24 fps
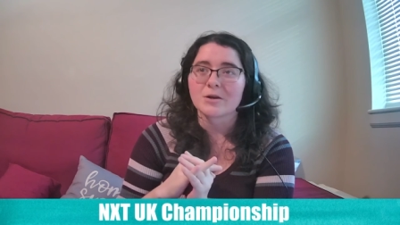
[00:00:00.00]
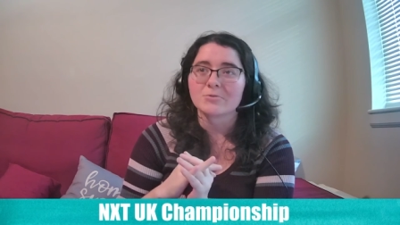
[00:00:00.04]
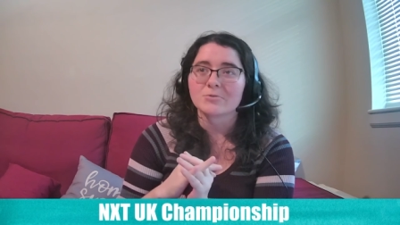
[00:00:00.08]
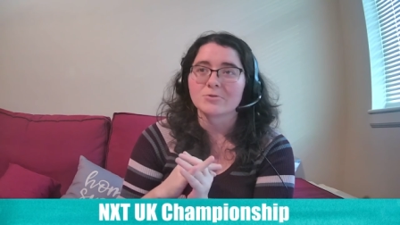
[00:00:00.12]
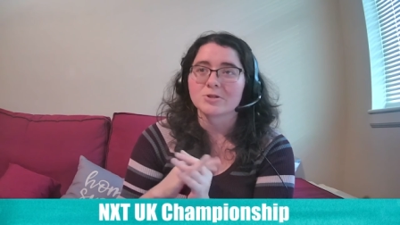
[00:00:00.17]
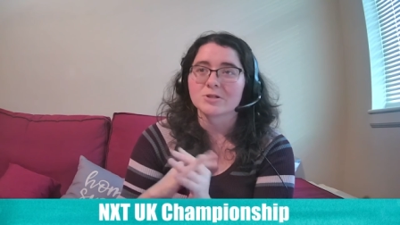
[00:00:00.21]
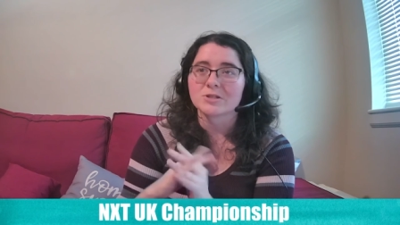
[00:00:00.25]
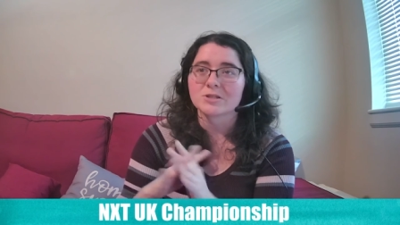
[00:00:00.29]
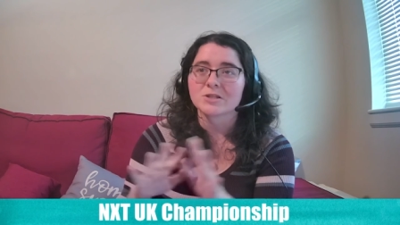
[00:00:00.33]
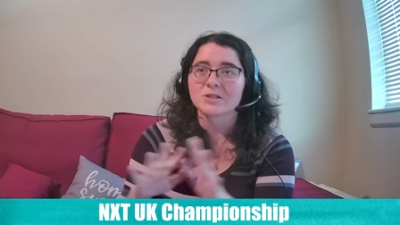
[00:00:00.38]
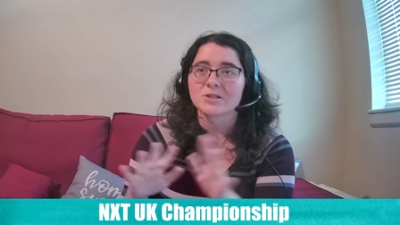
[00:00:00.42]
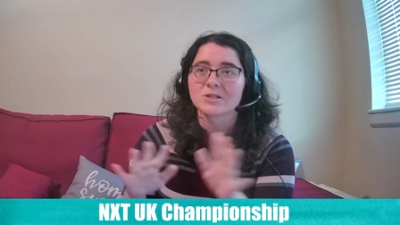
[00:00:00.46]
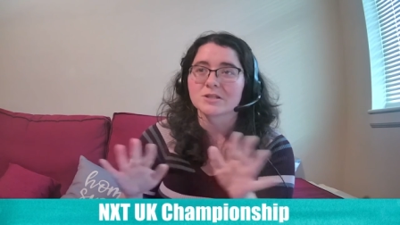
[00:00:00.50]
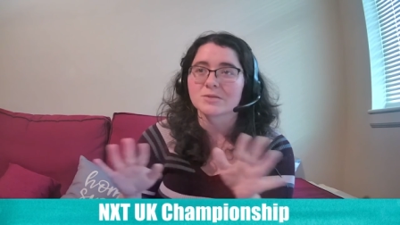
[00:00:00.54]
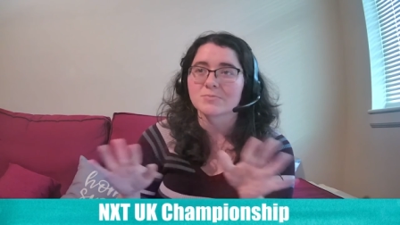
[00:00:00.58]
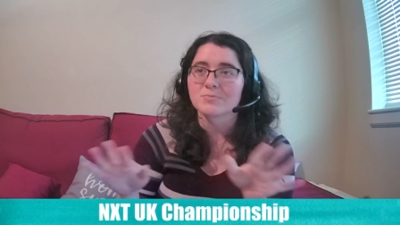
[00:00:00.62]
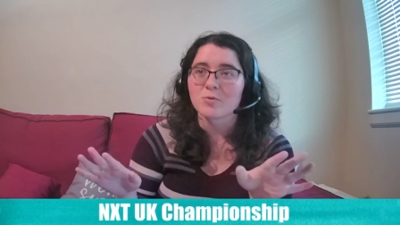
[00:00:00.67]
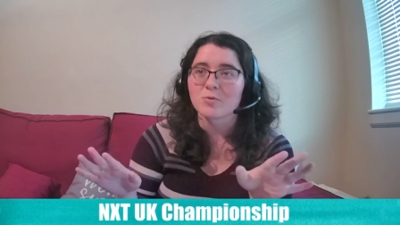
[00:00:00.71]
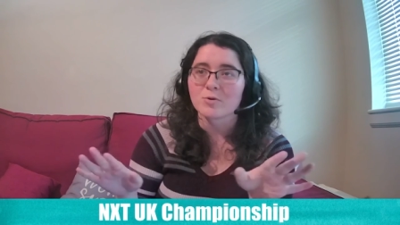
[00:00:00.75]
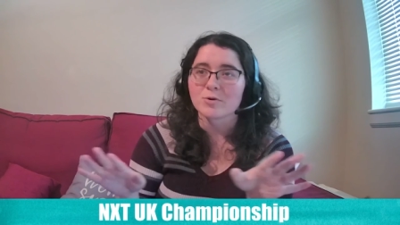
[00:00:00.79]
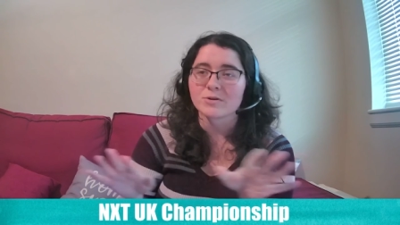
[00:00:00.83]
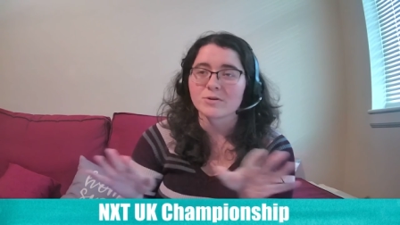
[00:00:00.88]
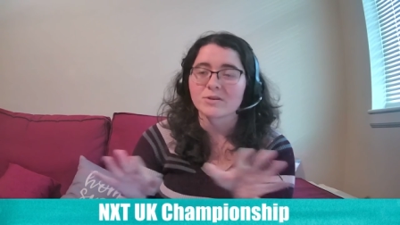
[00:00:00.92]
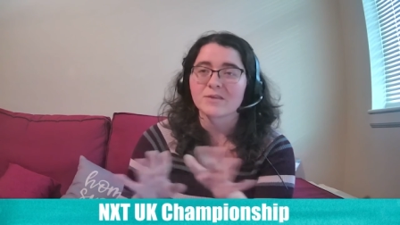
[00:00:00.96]
just to
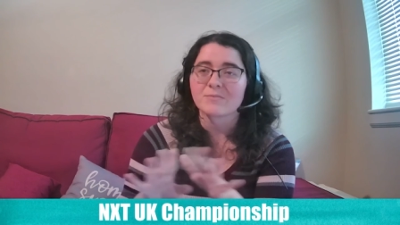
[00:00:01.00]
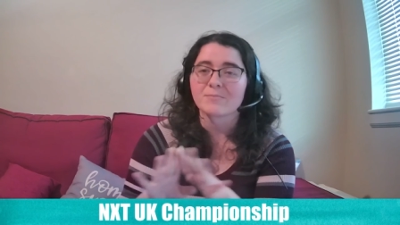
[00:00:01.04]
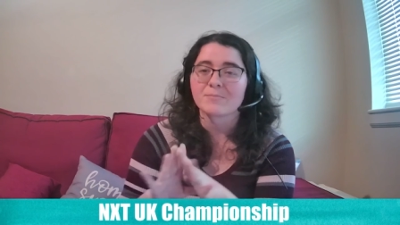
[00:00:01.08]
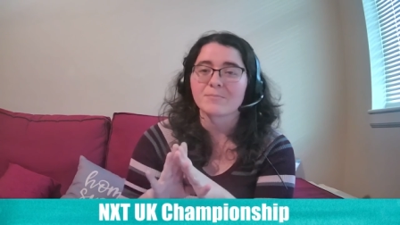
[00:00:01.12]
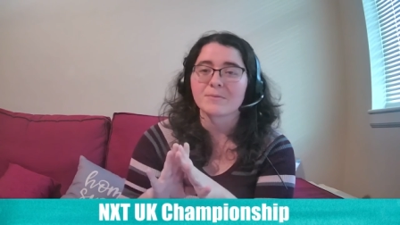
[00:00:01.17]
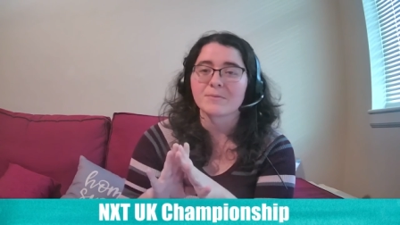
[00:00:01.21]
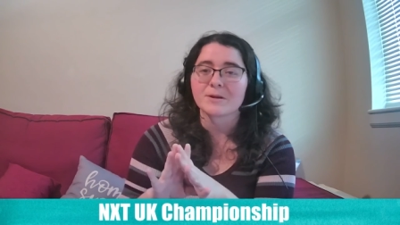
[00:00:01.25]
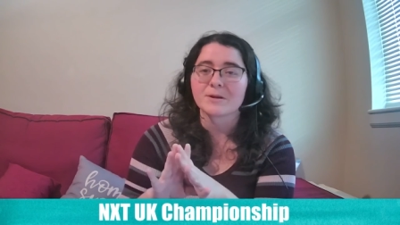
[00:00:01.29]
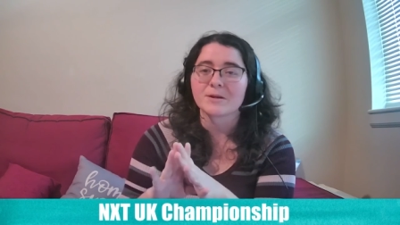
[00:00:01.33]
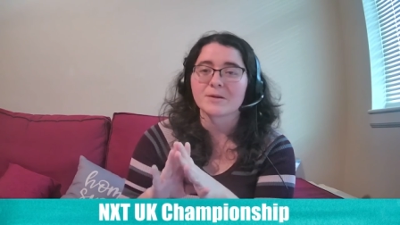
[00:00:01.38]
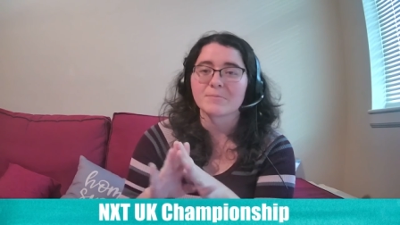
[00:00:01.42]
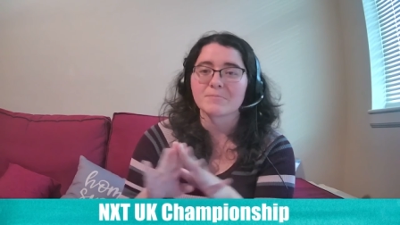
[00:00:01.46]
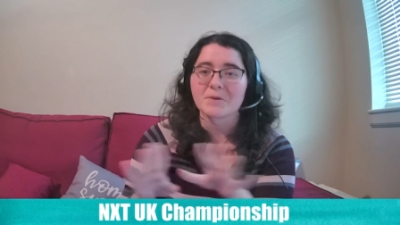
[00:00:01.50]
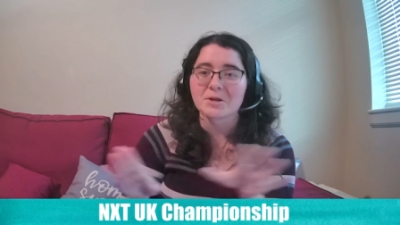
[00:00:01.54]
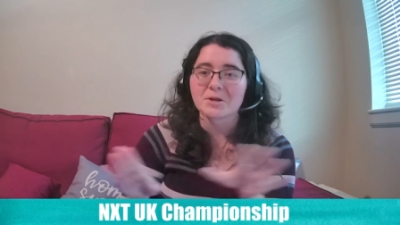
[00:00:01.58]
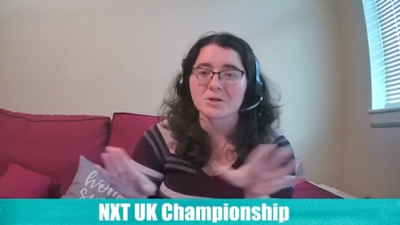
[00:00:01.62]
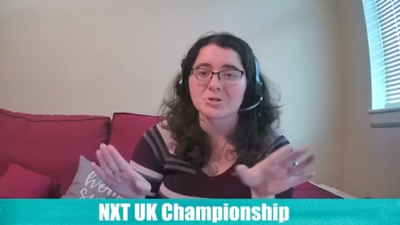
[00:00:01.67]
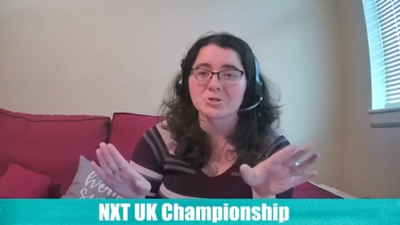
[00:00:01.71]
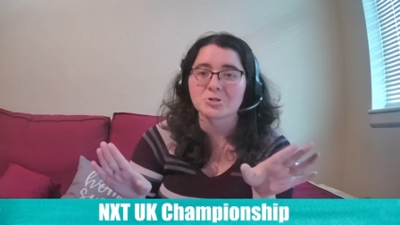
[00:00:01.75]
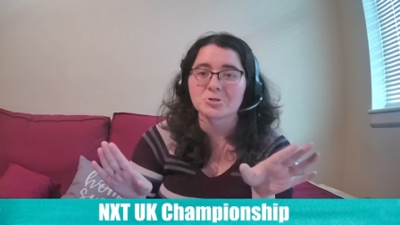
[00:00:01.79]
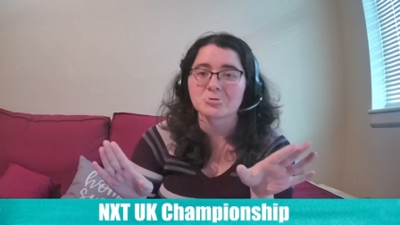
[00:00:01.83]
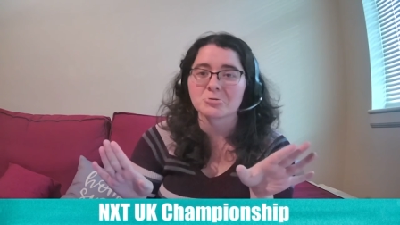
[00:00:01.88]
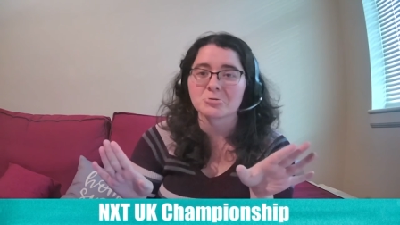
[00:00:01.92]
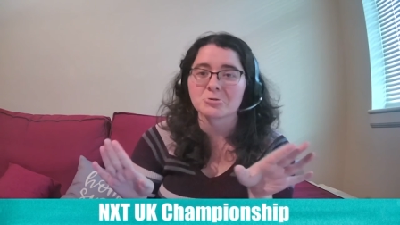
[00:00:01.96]
support them and to make
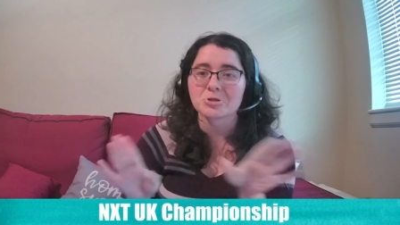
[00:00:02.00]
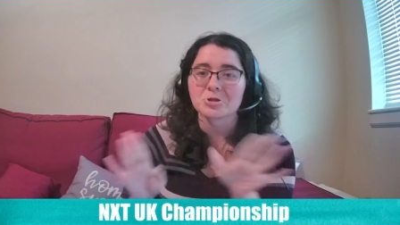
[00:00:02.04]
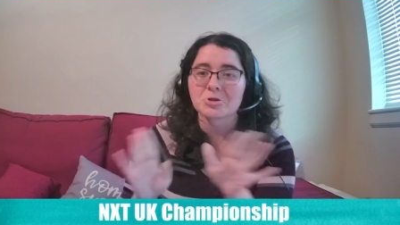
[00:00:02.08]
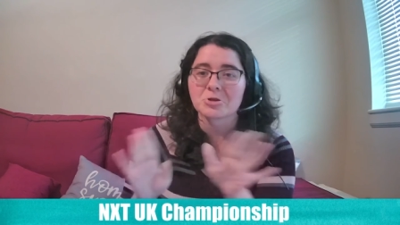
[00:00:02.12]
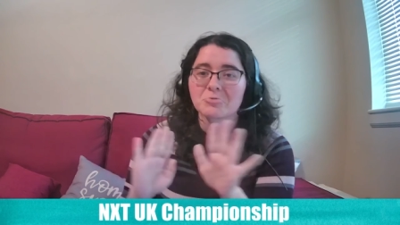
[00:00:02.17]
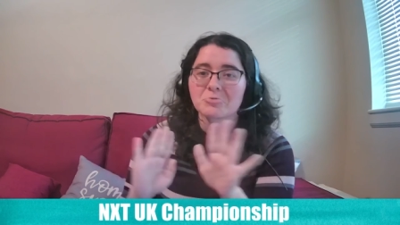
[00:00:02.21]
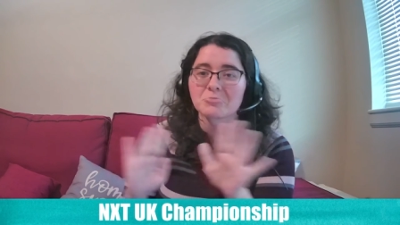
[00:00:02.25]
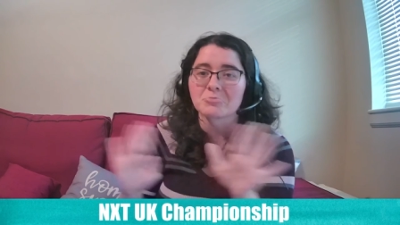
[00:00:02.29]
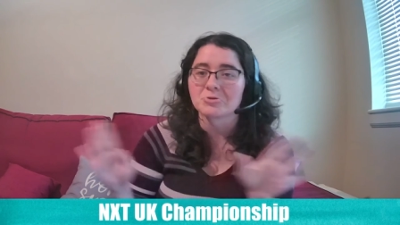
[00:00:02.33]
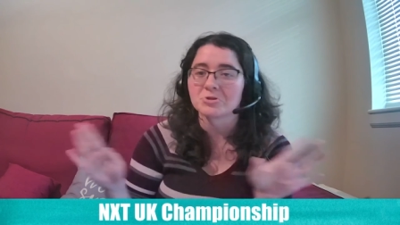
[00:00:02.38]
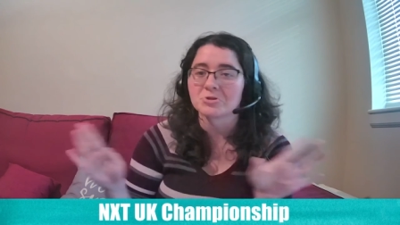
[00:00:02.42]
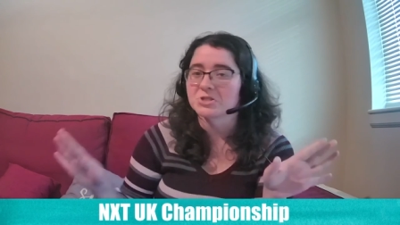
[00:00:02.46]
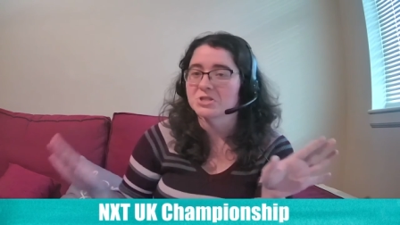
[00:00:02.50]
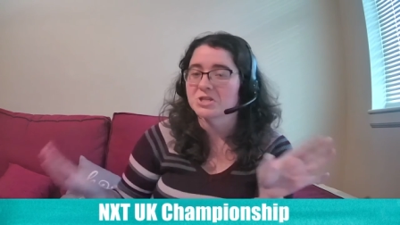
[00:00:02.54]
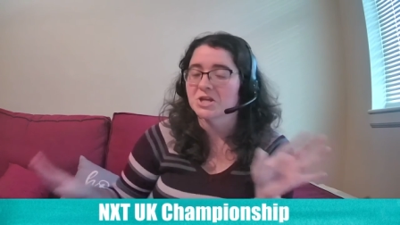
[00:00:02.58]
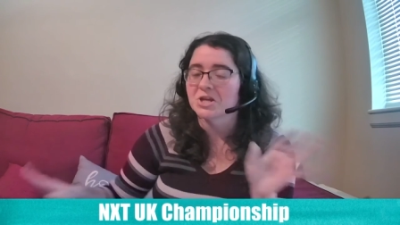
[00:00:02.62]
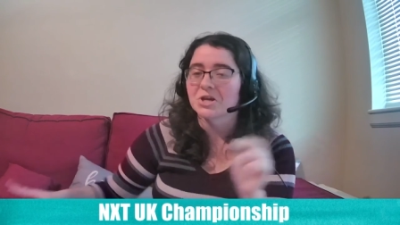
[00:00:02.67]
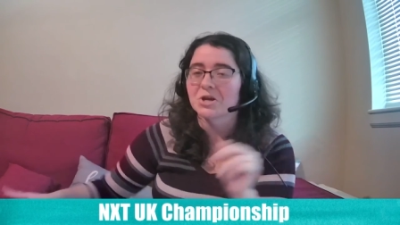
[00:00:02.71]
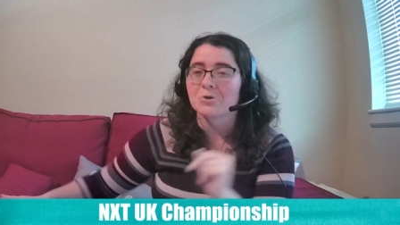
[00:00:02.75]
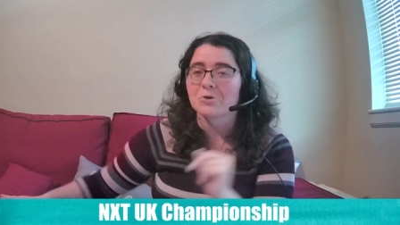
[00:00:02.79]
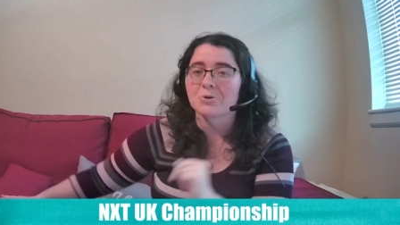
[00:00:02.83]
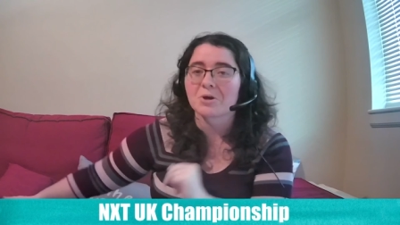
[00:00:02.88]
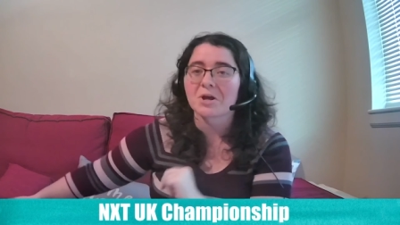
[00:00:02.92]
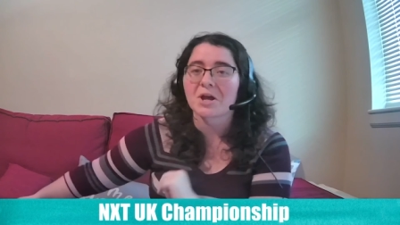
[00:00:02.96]
sure that everyone's
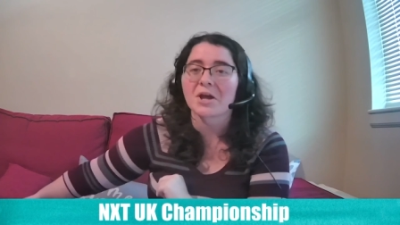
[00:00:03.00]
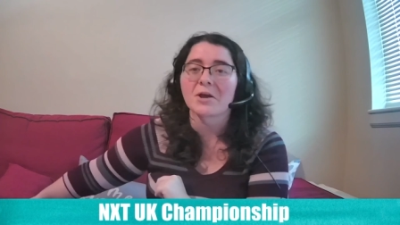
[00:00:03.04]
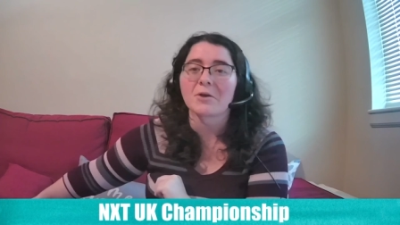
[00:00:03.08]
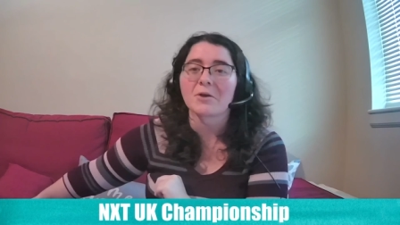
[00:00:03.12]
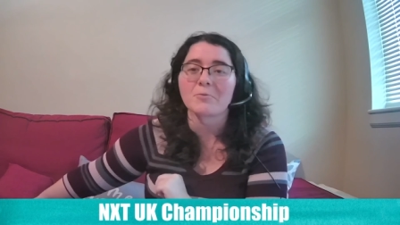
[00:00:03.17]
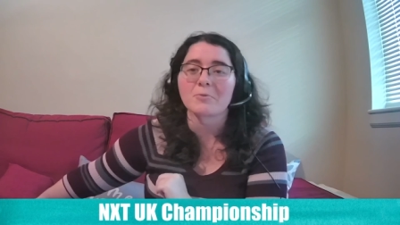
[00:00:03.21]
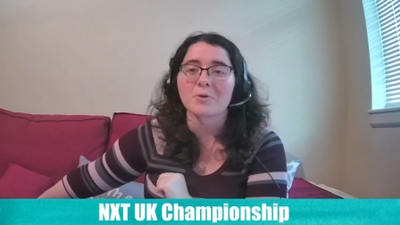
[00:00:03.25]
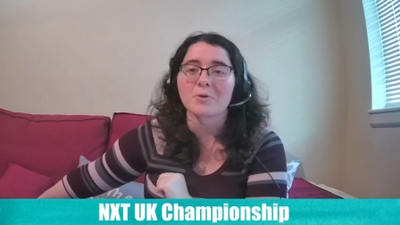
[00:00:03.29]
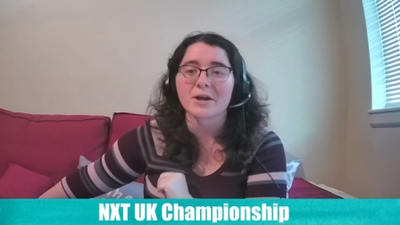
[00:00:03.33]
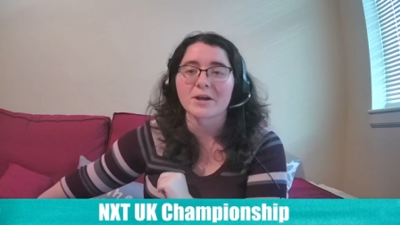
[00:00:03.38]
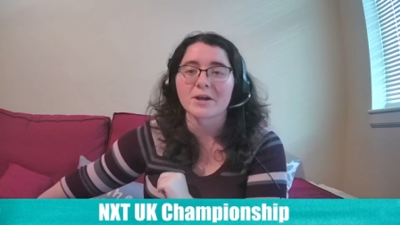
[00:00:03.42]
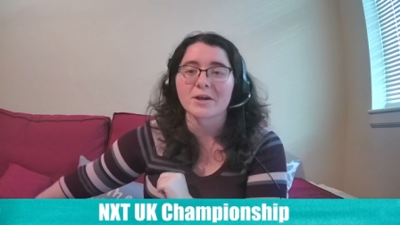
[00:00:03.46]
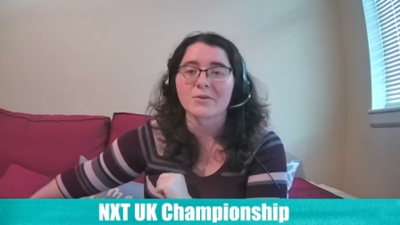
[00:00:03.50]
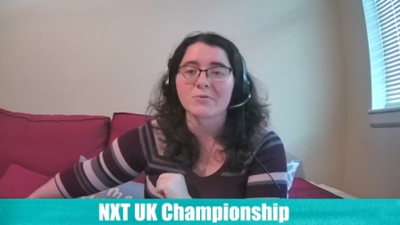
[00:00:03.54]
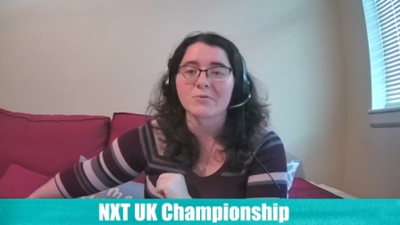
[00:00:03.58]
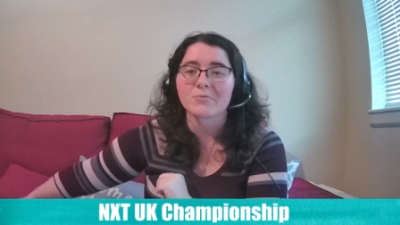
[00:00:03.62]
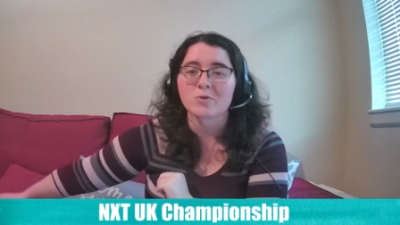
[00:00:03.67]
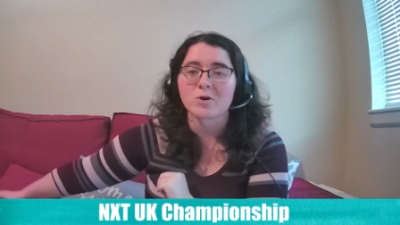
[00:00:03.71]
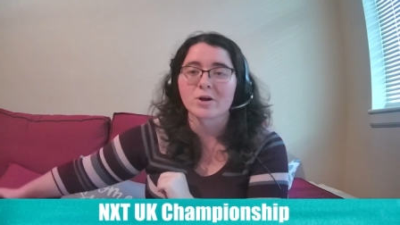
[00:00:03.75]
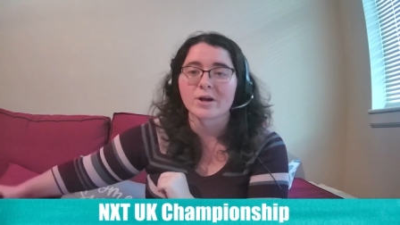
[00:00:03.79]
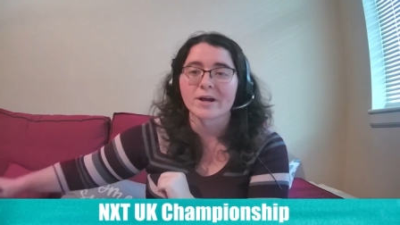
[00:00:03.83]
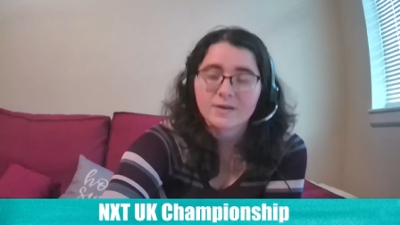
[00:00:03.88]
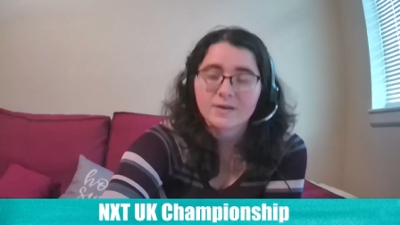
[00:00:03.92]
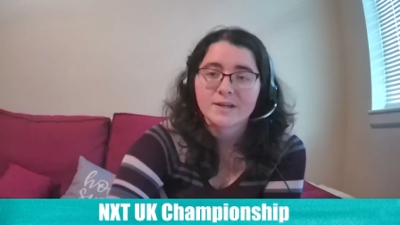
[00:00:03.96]
a-okay, right?
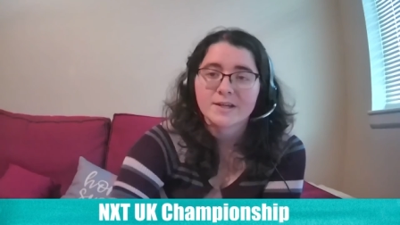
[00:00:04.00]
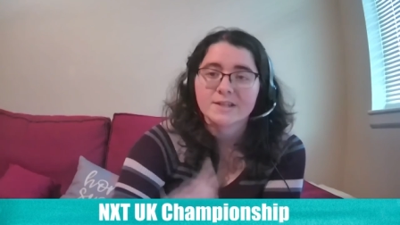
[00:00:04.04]
Right.